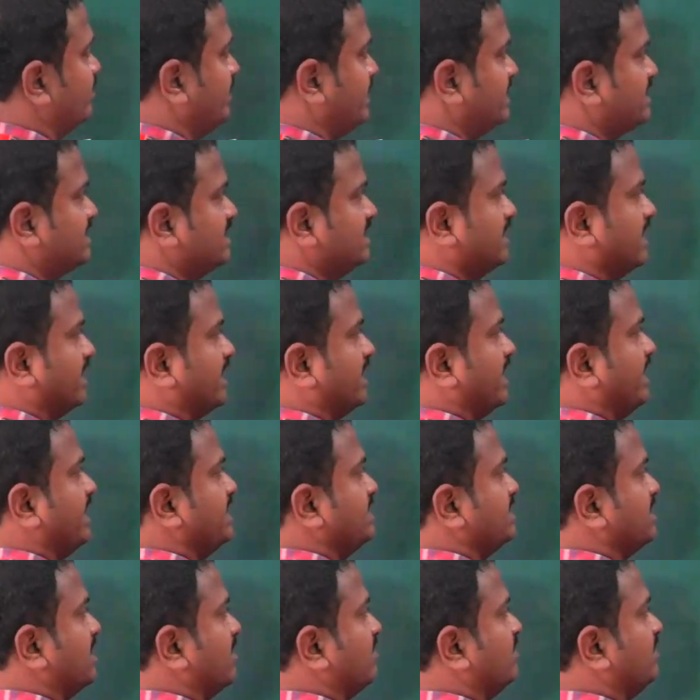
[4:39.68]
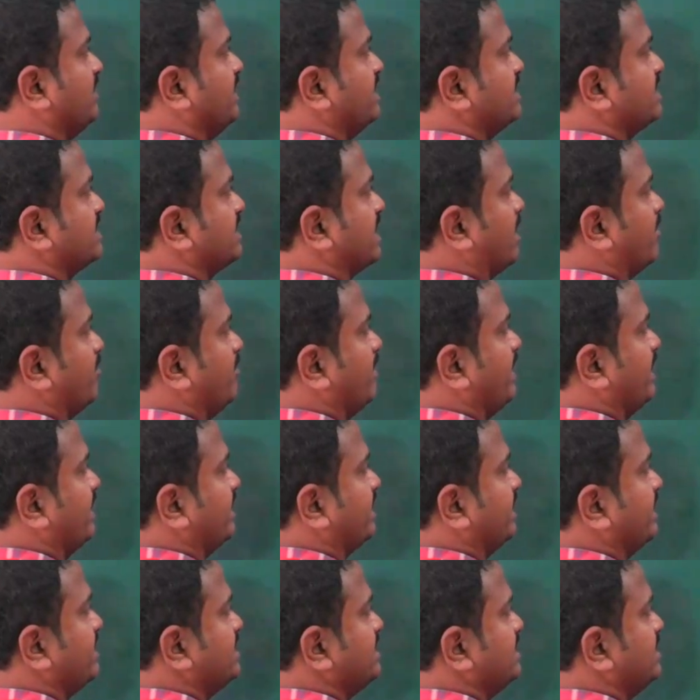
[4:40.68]
means the range of this ammeter
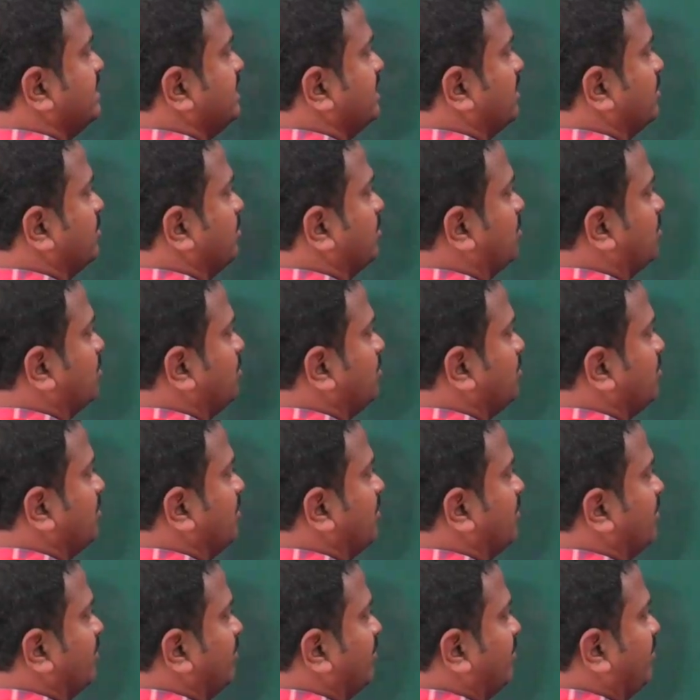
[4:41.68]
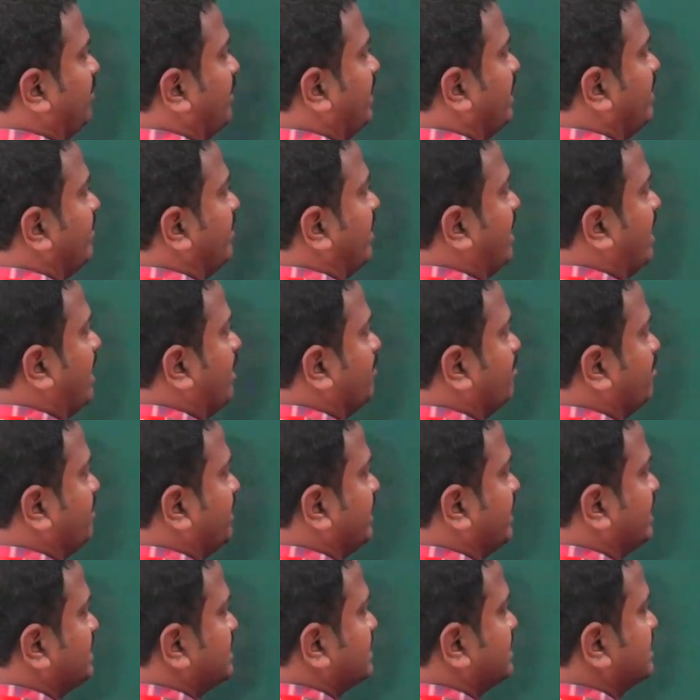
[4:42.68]
is 0 to 5
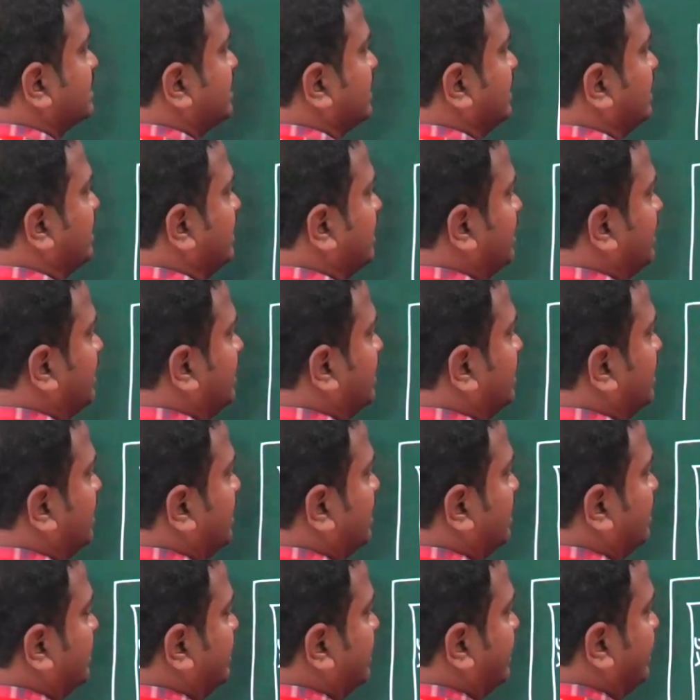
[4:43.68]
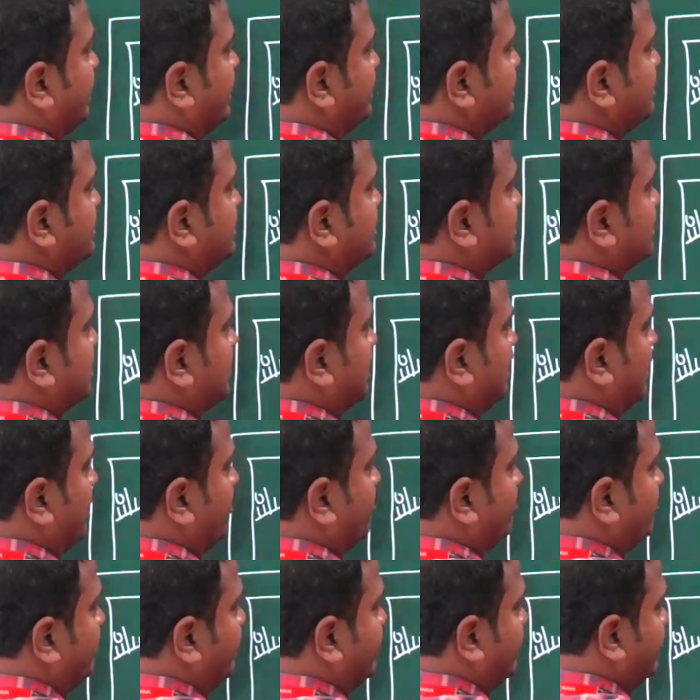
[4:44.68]
amperes range
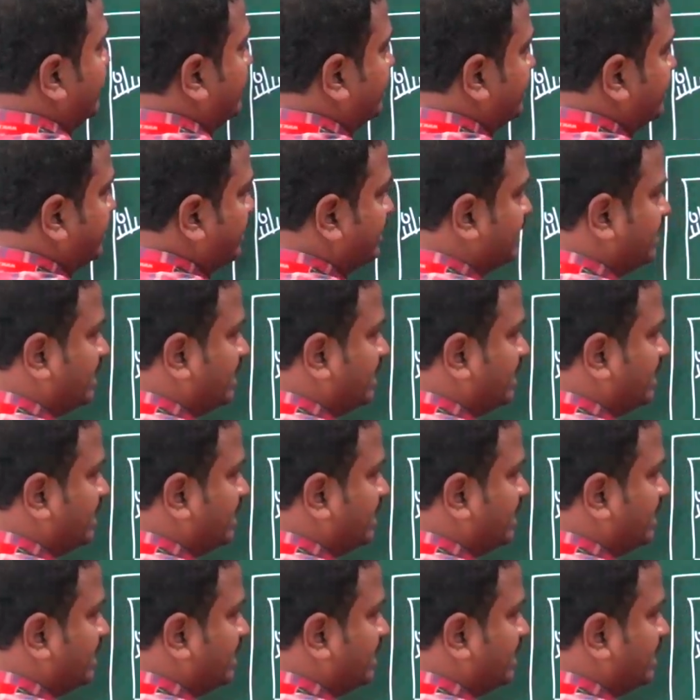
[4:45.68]
ammeter.